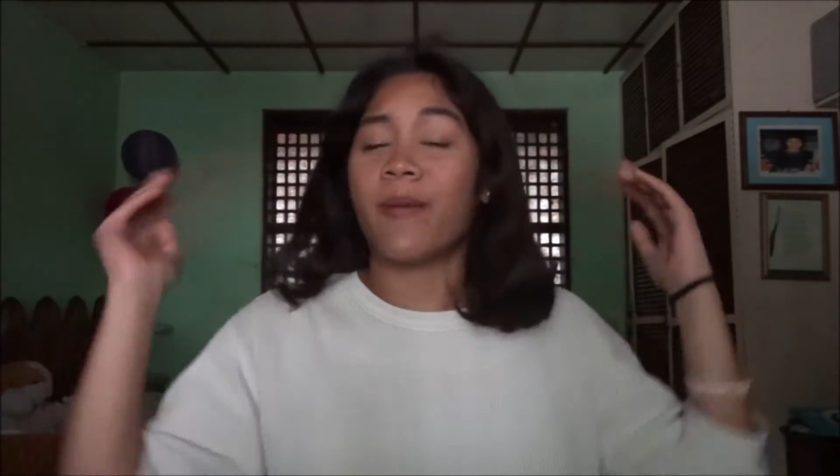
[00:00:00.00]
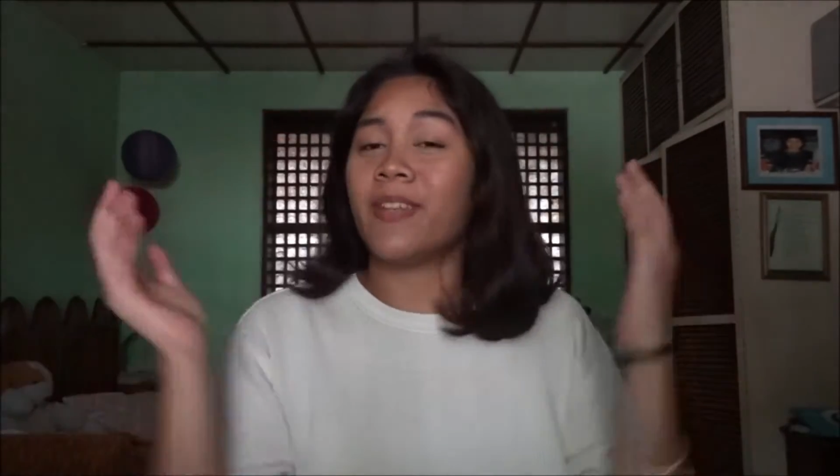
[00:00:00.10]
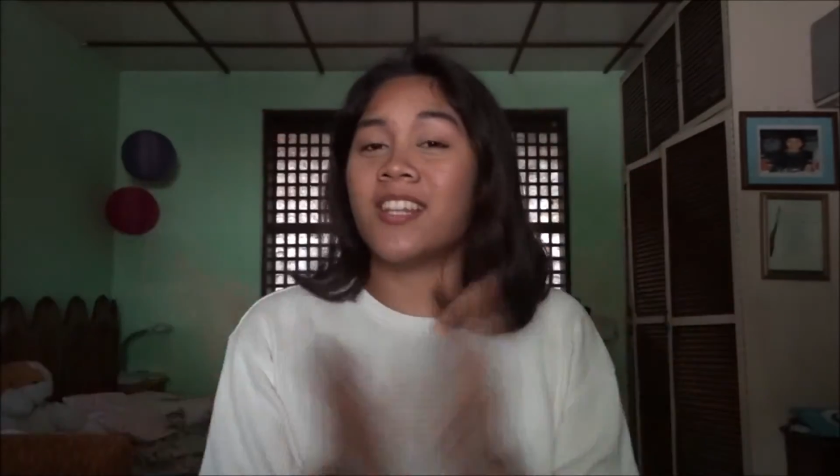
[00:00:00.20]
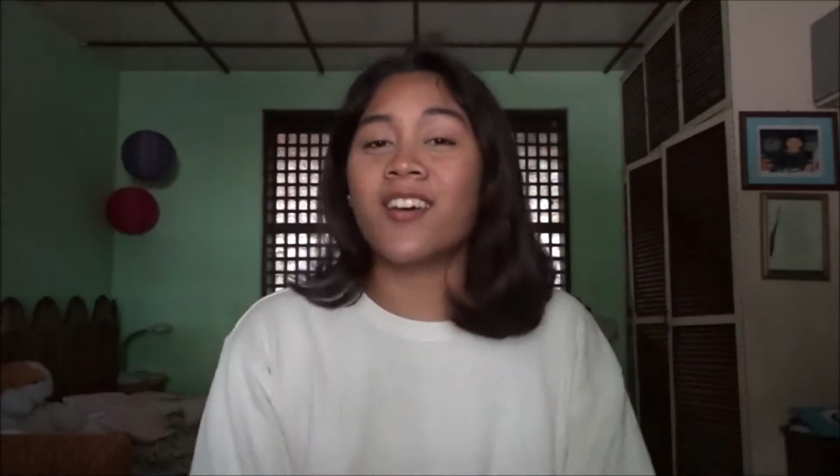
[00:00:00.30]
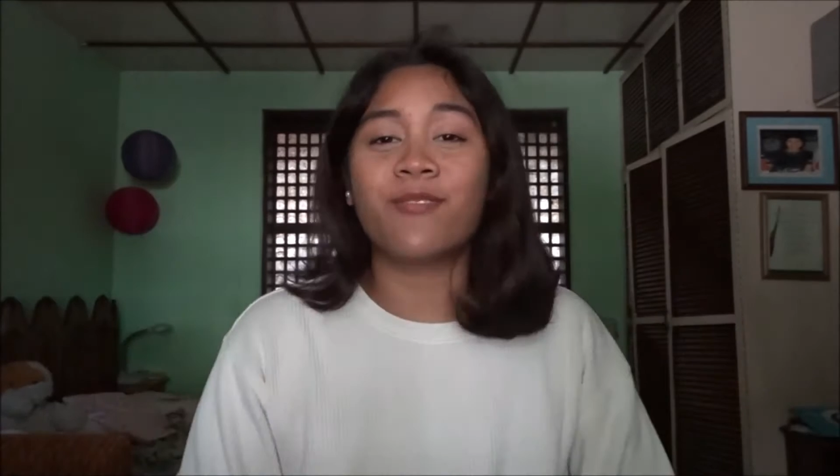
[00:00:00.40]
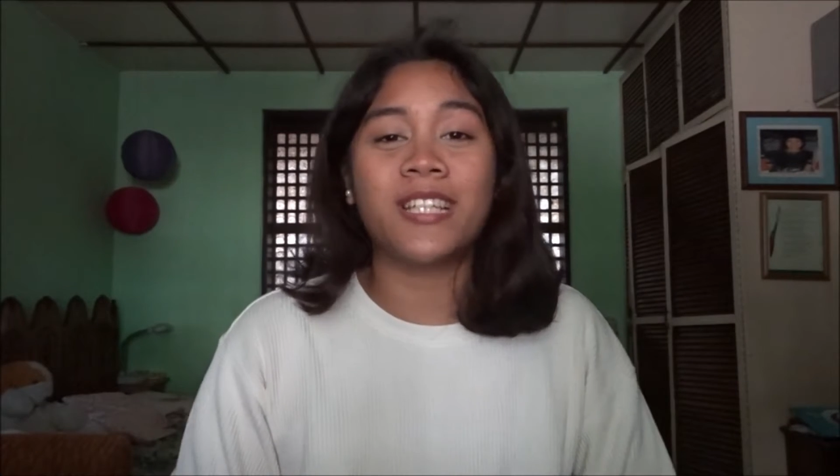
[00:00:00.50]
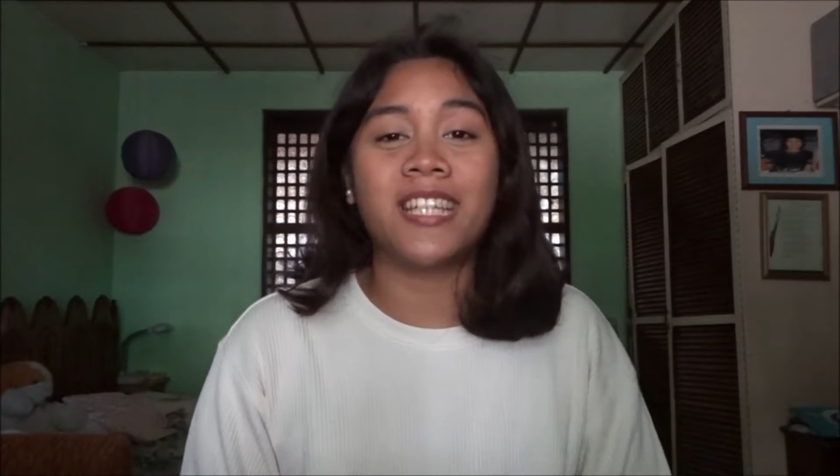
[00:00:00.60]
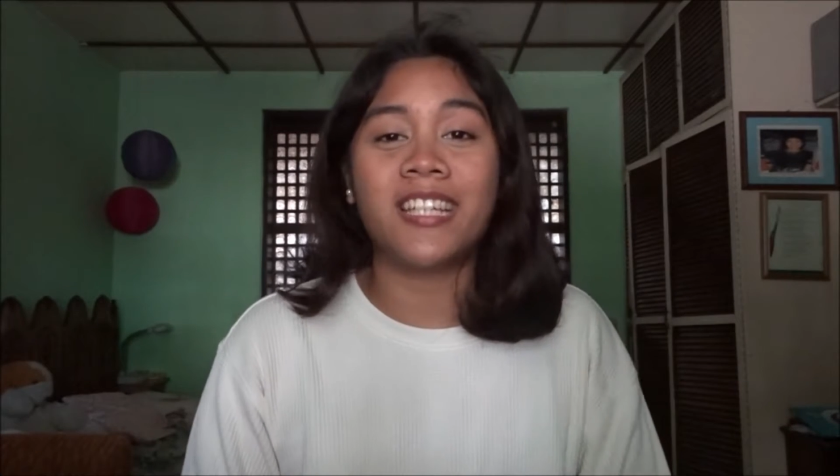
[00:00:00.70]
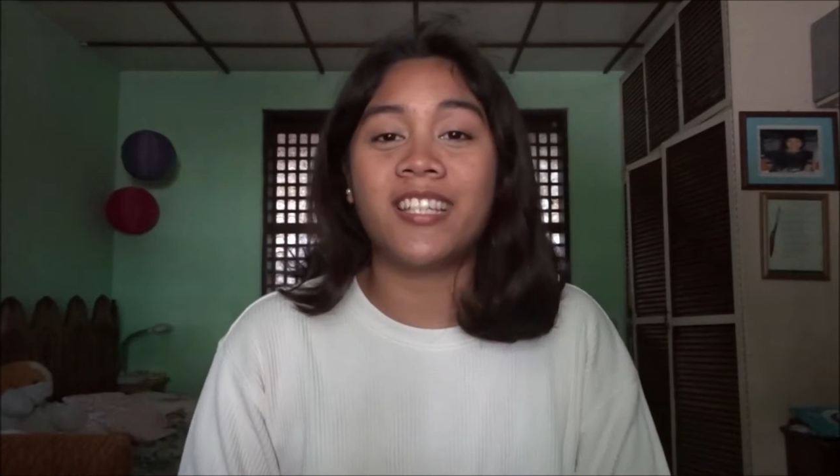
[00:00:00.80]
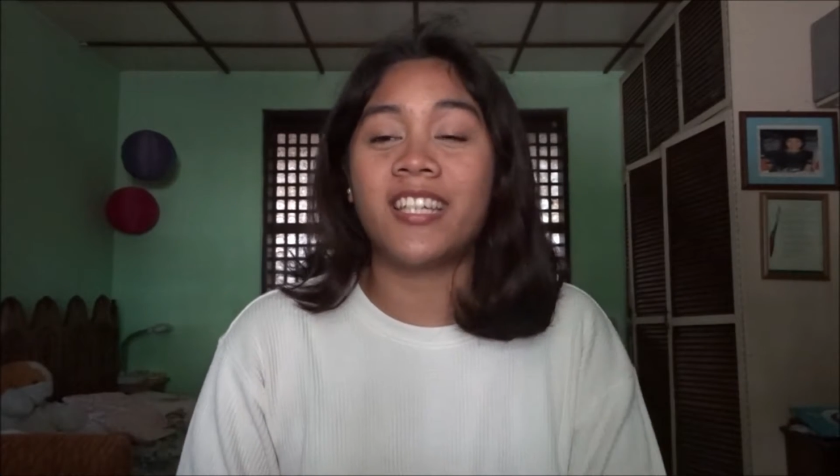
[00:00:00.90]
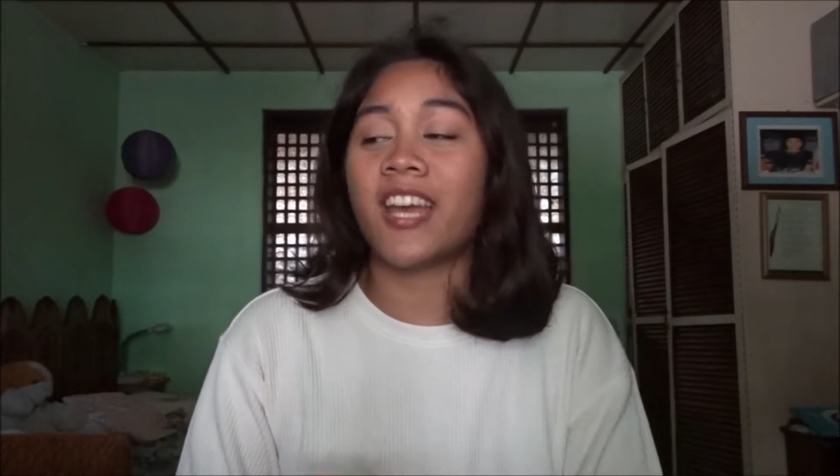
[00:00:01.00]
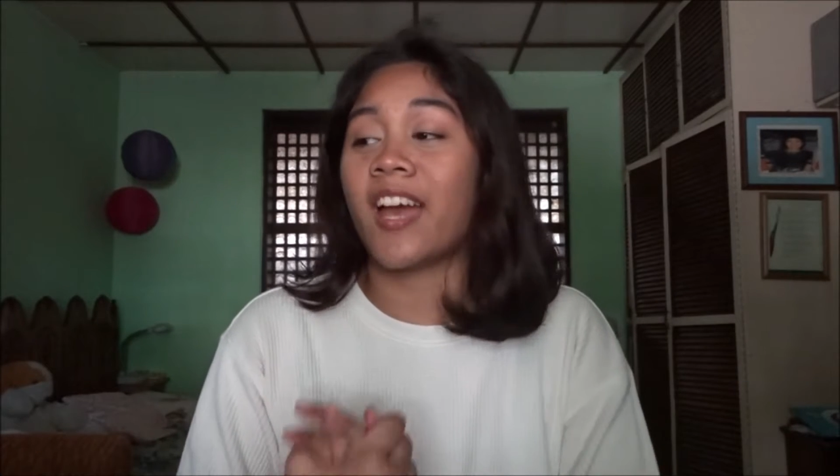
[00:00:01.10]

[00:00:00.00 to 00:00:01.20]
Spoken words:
I'm in love with DC.